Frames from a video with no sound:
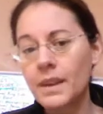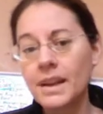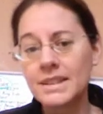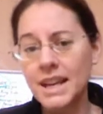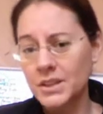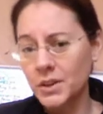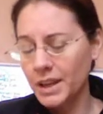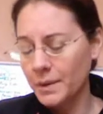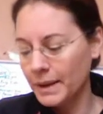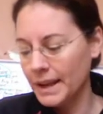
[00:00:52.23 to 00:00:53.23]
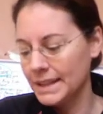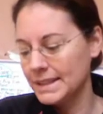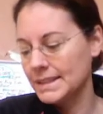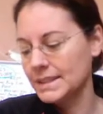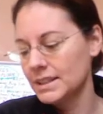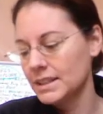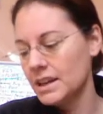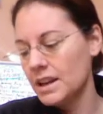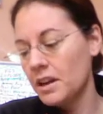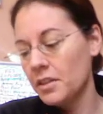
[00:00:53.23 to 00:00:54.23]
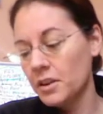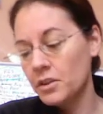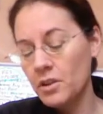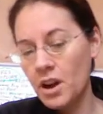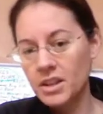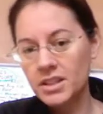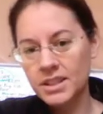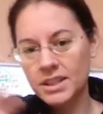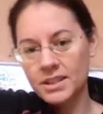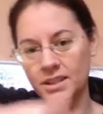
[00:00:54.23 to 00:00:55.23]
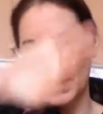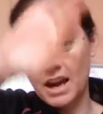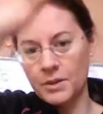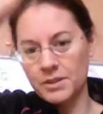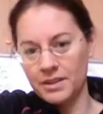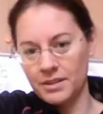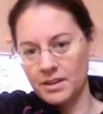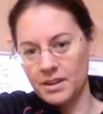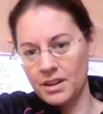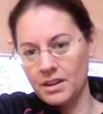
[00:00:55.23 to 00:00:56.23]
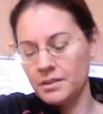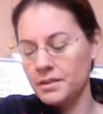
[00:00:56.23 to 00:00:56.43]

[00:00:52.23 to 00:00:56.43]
Tectonic plates. The crust, the outside of the